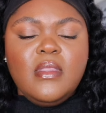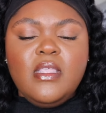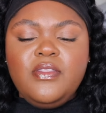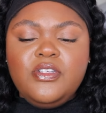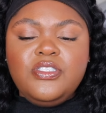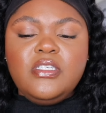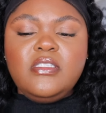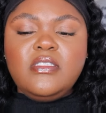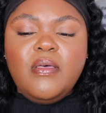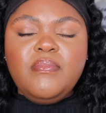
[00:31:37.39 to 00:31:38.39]
There's
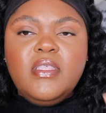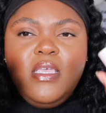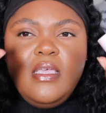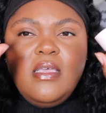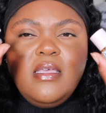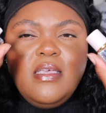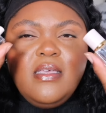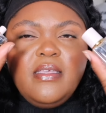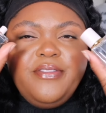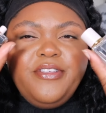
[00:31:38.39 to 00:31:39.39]
just something
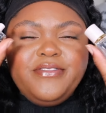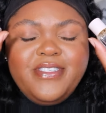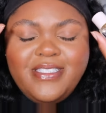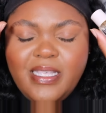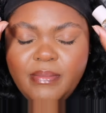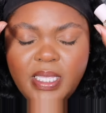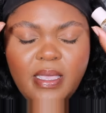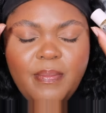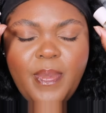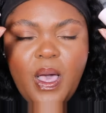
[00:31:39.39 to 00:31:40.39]

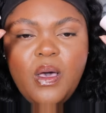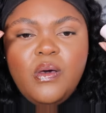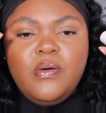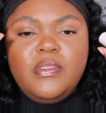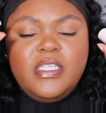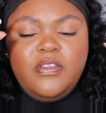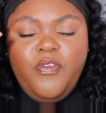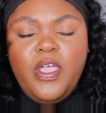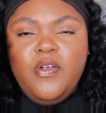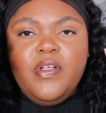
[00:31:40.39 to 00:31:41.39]
about this
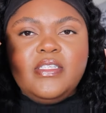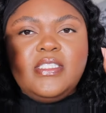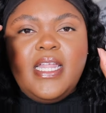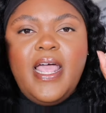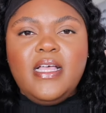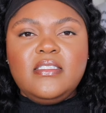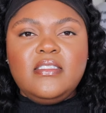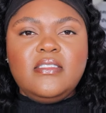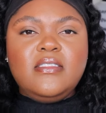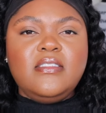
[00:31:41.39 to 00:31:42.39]
fragrance that
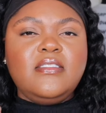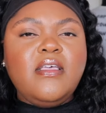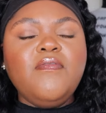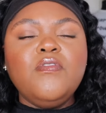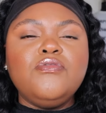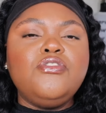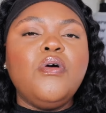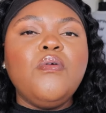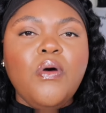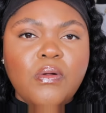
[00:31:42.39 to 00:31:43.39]
has several
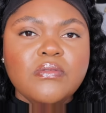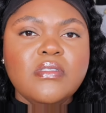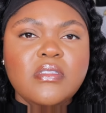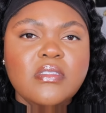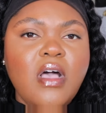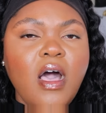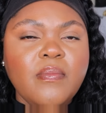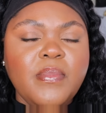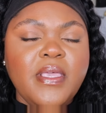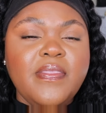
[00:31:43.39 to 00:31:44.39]
chokeholds
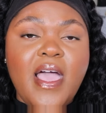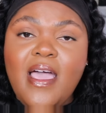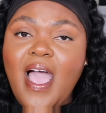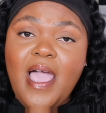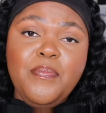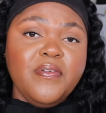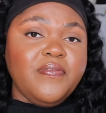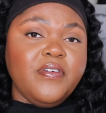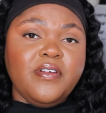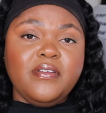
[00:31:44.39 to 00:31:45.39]
on me that I
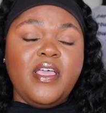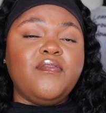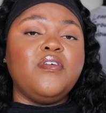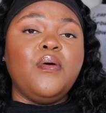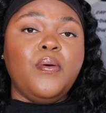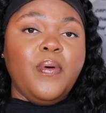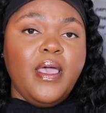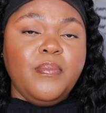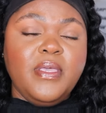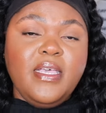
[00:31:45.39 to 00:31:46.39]
prefer never go
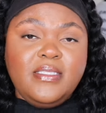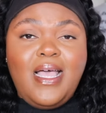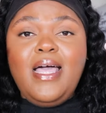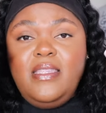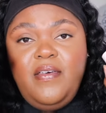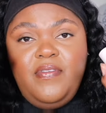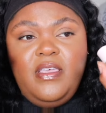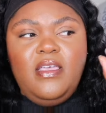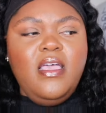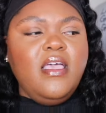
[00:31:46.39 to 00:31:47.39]
away because I love
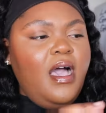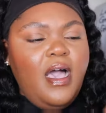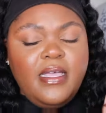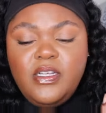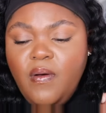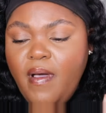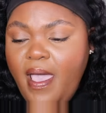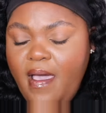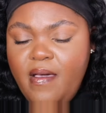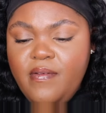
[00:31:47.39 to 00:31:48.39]
it. I don't
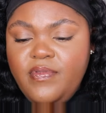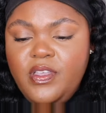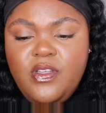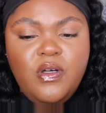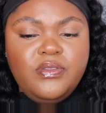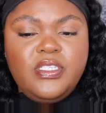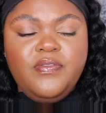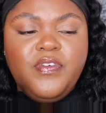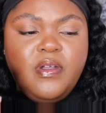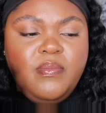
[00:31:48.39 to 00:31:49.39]
have the notes in
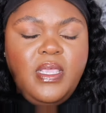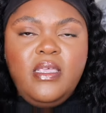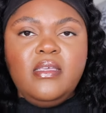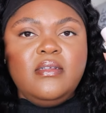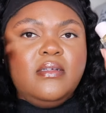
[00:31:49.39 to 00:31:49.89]
front of me.